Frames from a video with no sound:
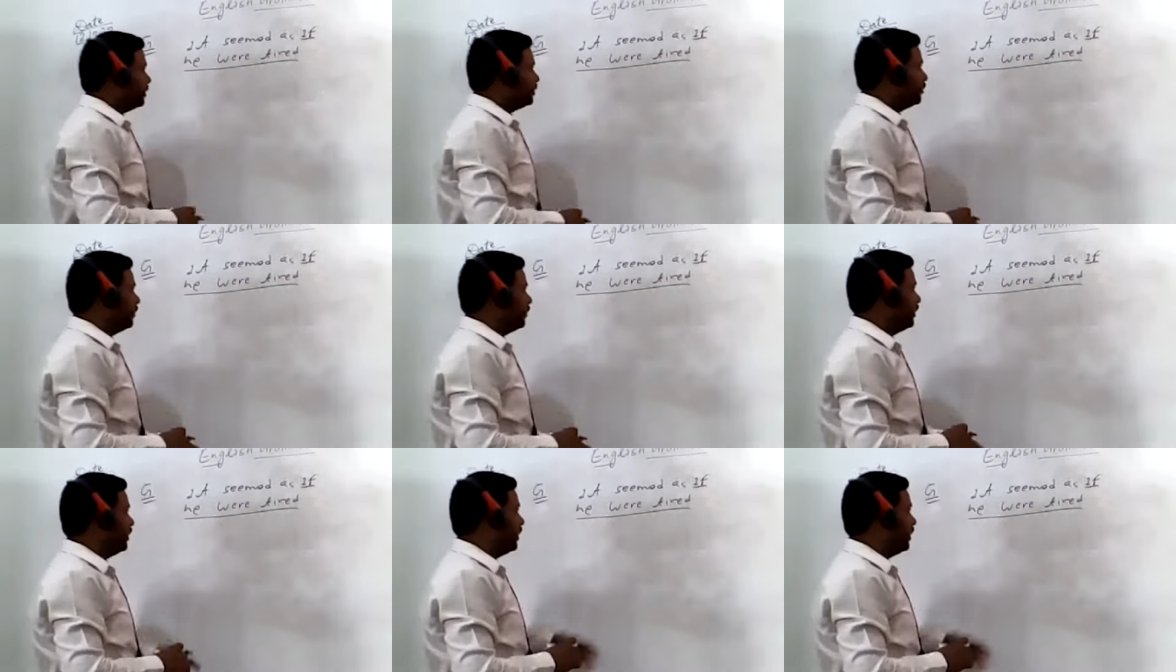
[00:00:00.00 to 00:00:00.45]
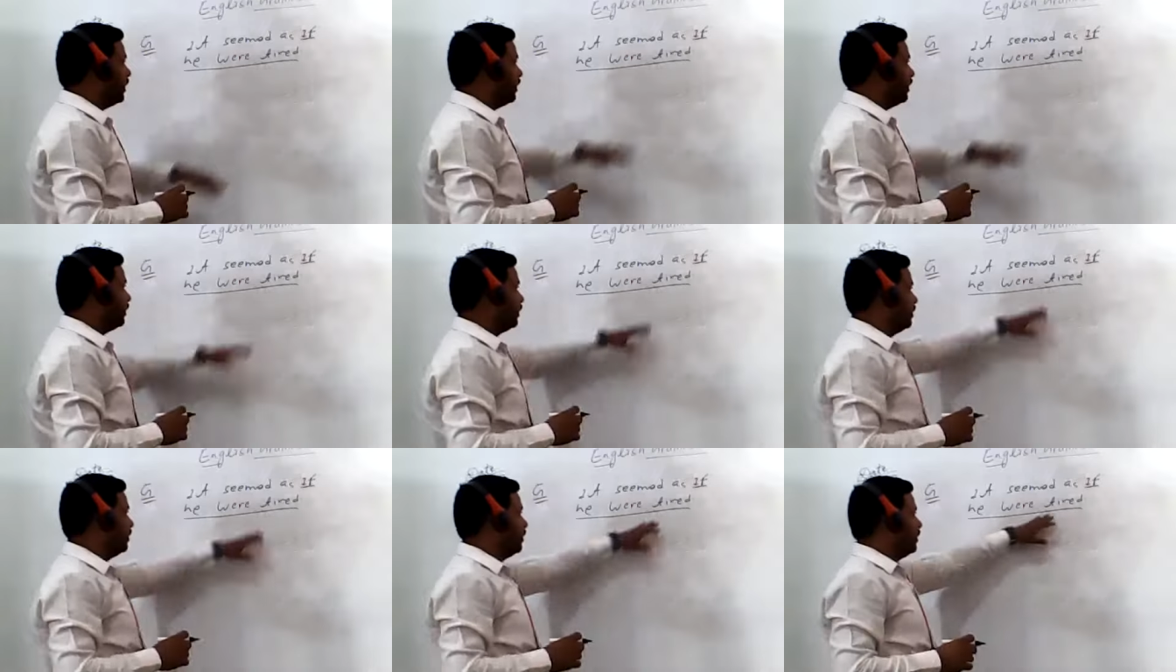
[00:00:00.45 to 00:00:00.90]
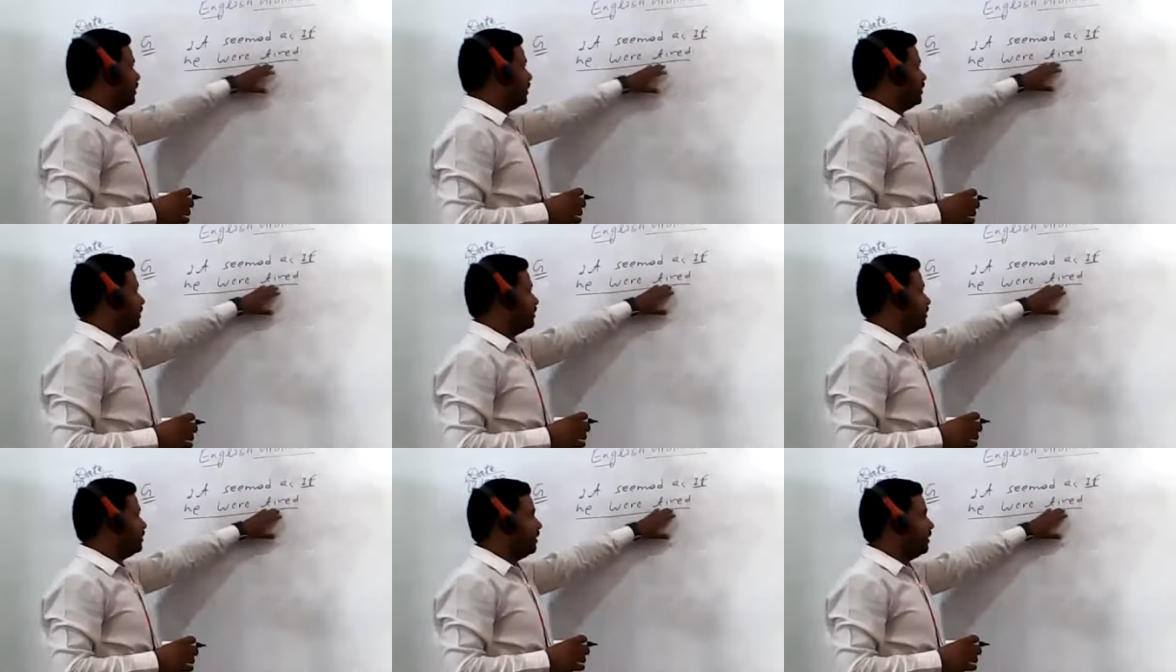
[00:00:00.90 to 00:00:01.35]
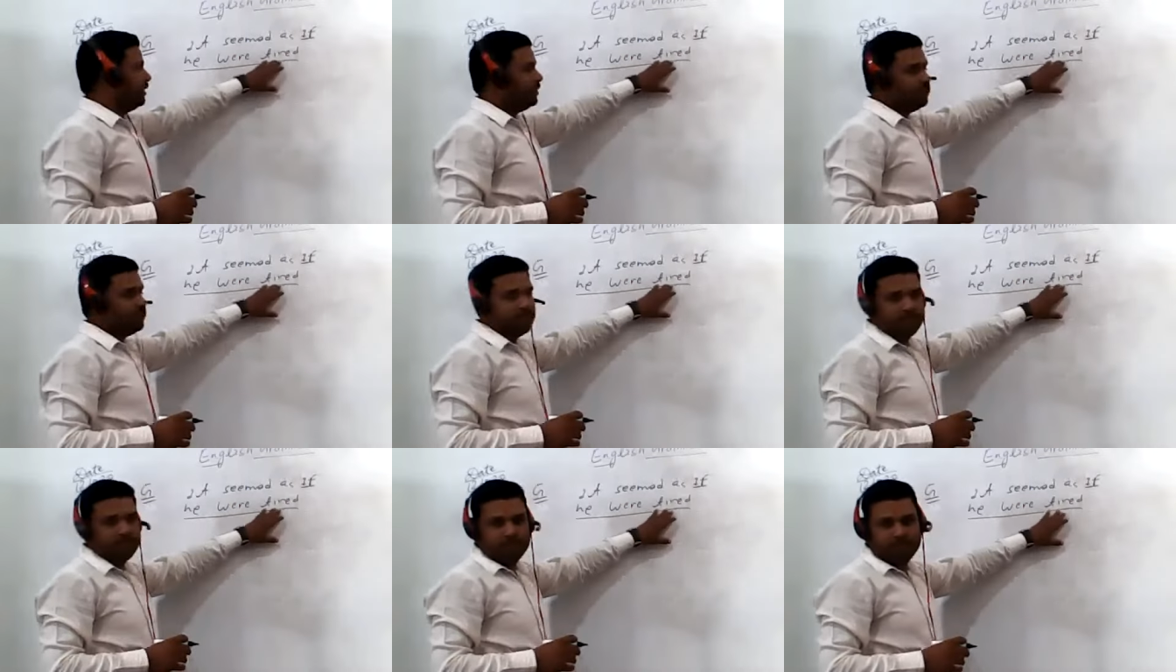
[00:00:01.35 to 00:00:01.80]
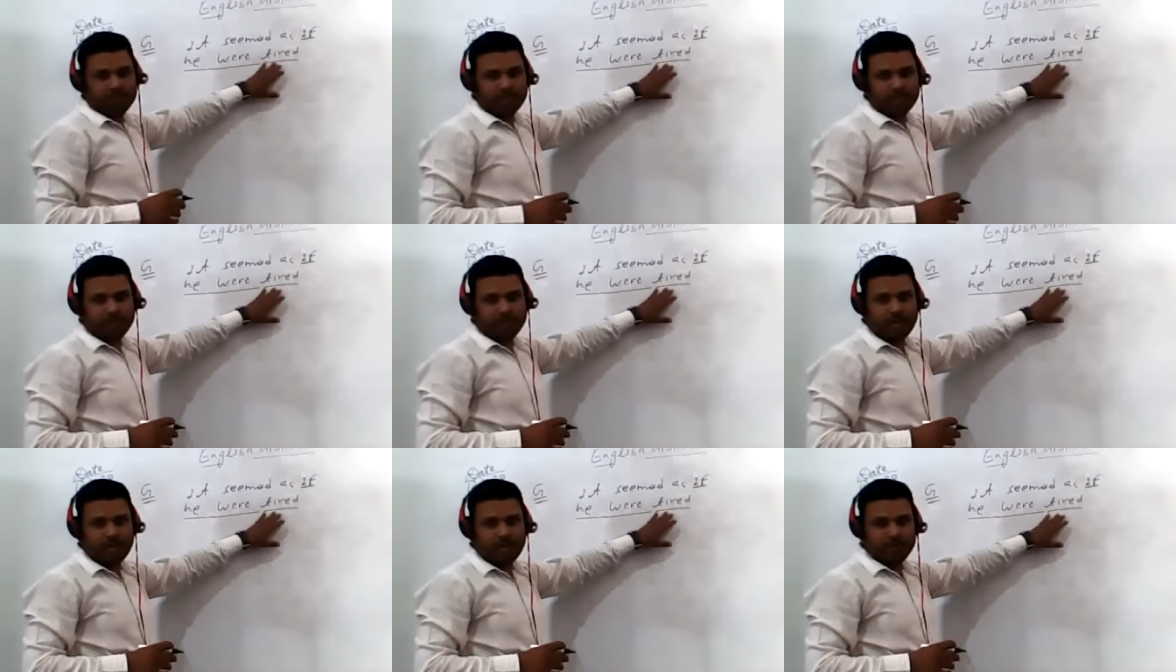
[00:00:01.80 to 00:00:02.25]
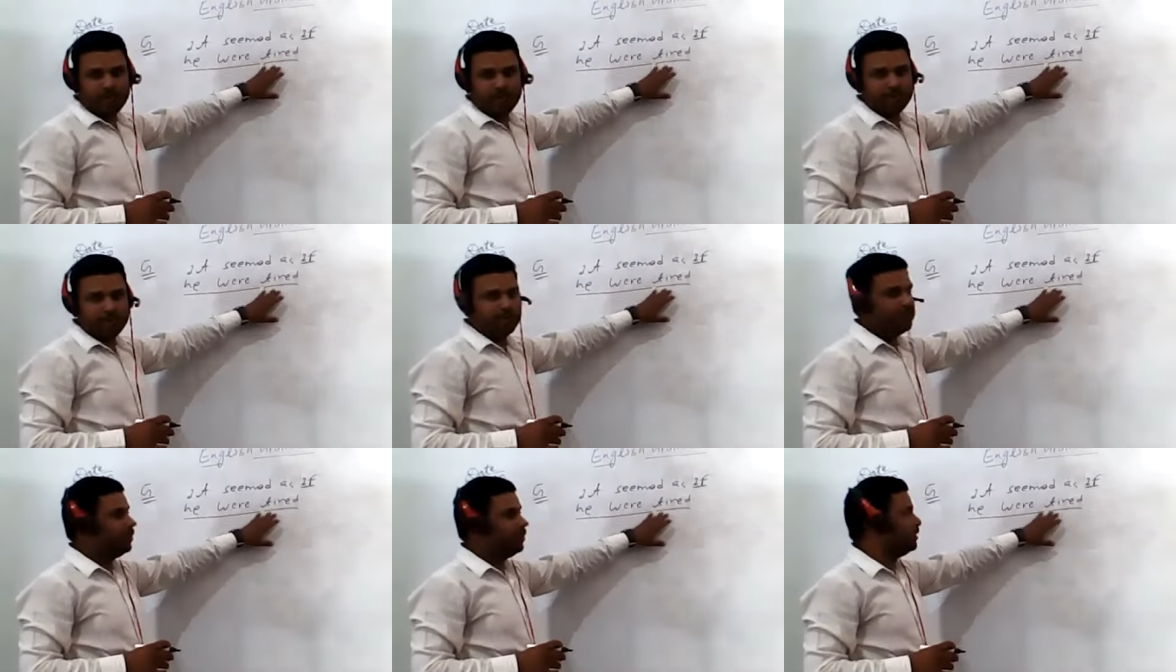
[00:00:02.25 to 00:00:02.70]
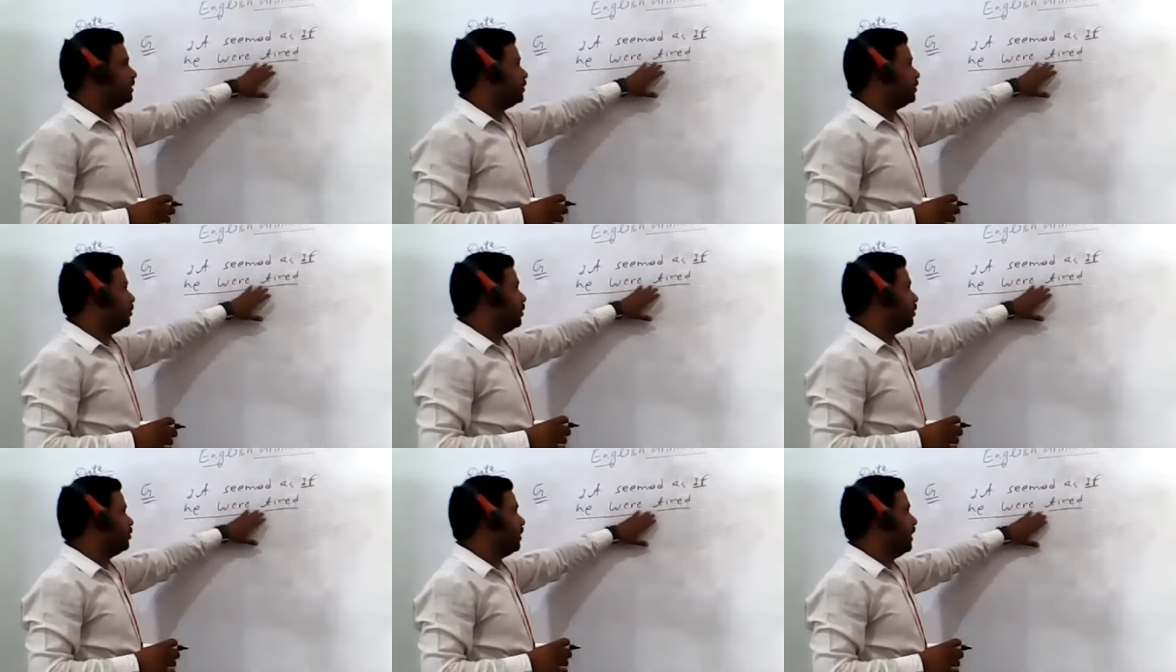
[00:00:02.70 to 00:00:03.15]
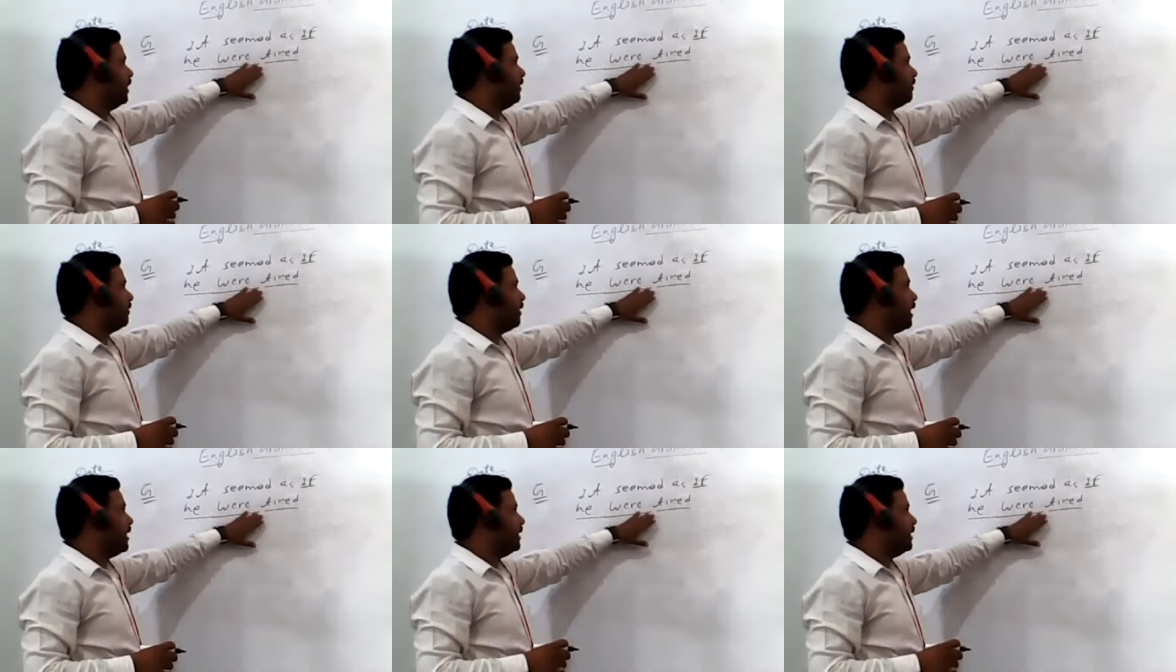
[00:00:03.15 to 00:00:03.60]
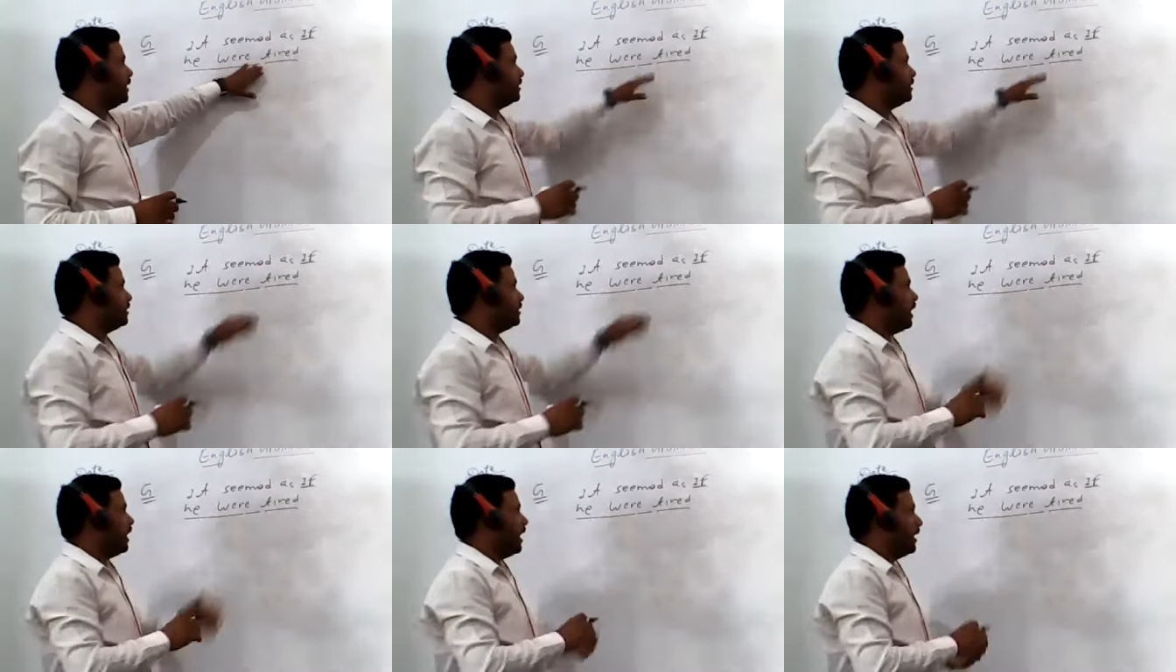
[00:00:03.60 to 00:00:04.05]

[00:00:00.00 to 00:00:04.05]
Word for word: So here, this one is the adverb clause. So you can underline it.